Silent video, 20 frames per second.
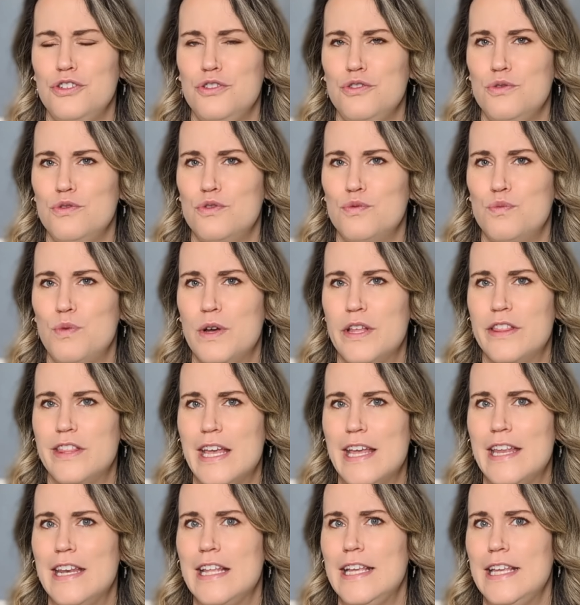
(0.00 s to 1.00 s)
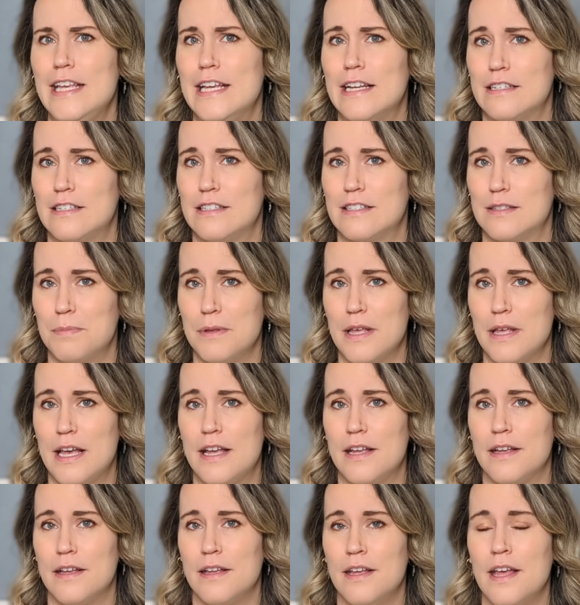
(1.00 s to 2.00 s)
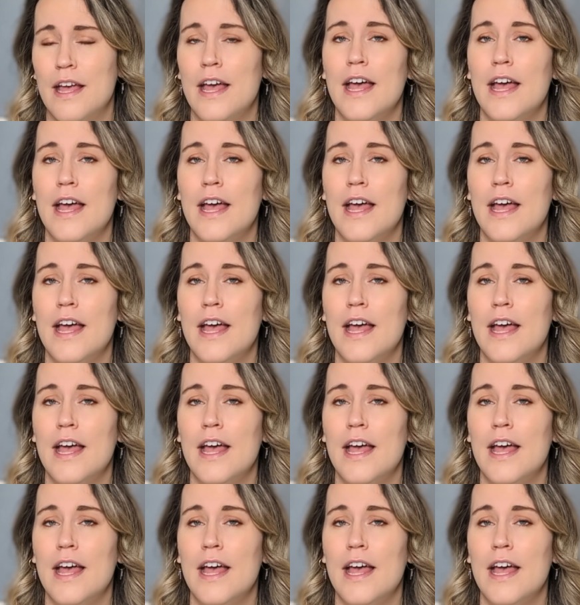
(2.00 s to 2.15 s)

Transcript: to use with an e-ink display.